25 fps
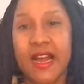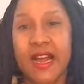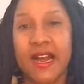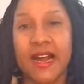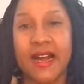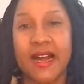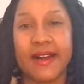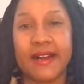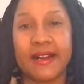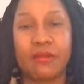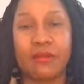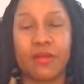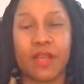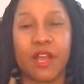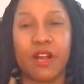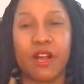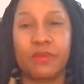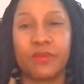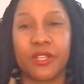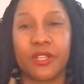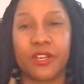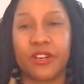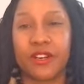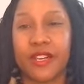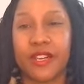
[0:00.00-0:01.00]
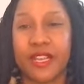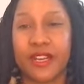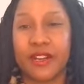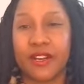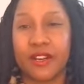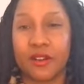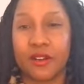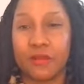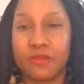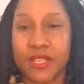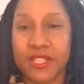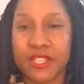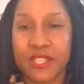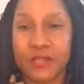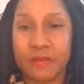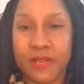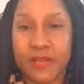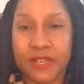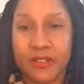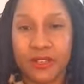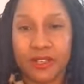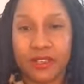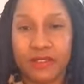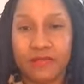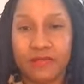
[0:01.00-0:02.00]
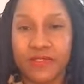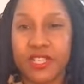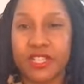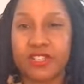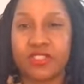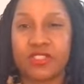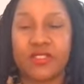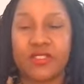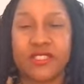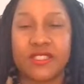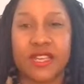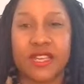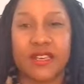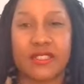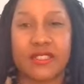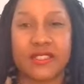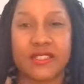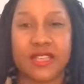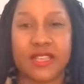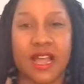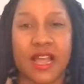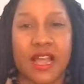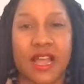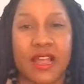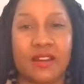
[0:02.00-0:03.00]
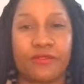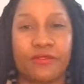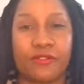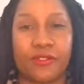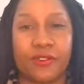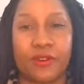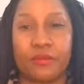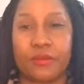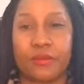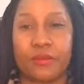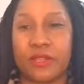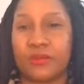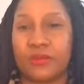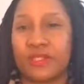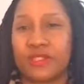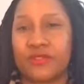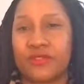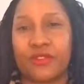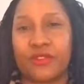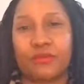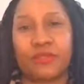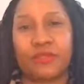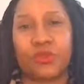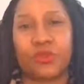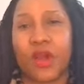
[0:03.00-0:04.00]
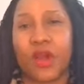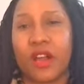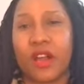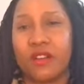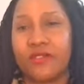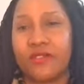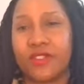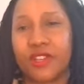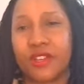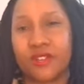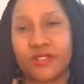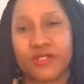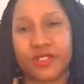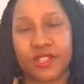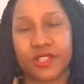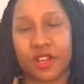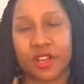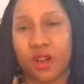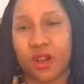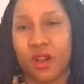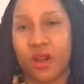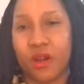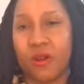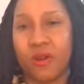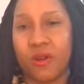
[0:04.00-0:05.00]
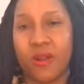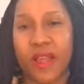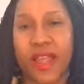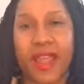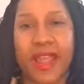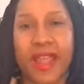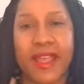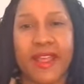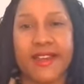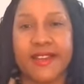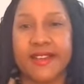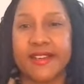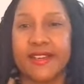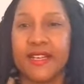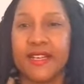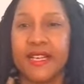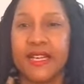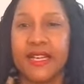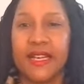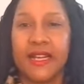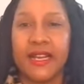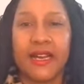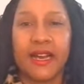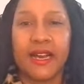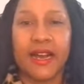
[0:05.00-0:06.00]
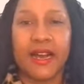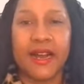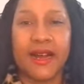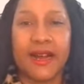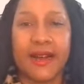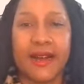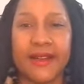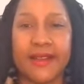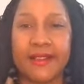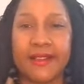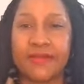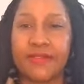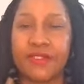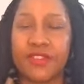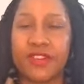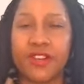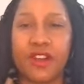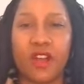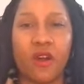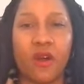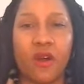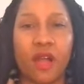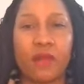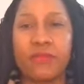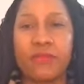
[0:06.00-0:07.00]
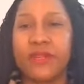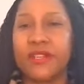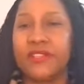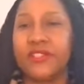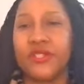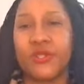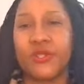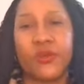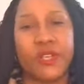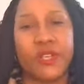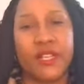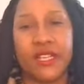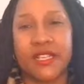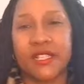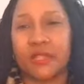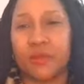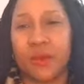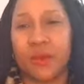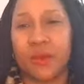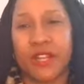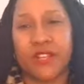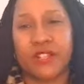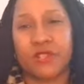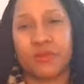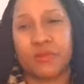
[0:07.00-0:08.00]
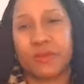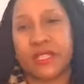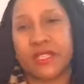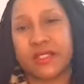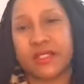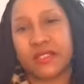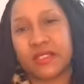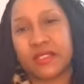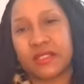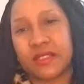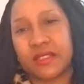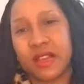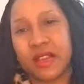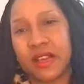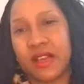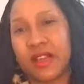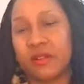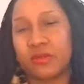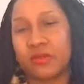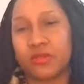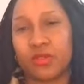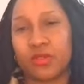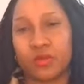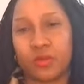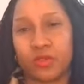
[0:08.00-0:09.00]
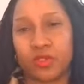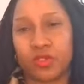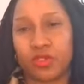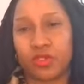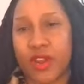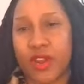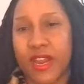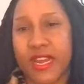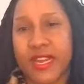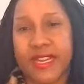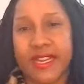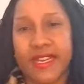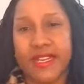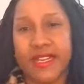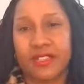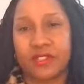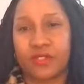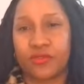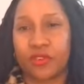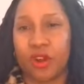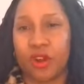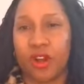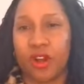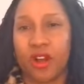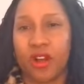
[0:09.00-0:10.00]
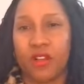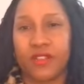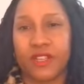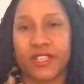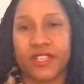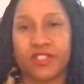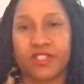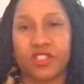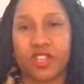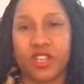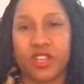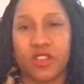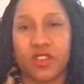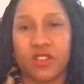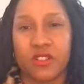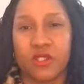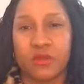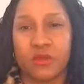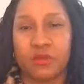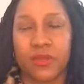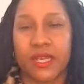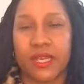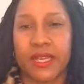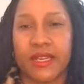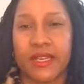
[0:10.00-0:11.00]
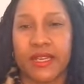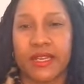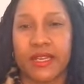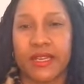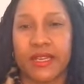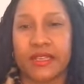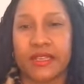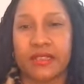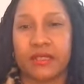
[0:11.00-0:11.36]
helped her to get her misdemeanor conviction set aside from 12 years ago. And you know, I've been doing expungements trainings for all these years, but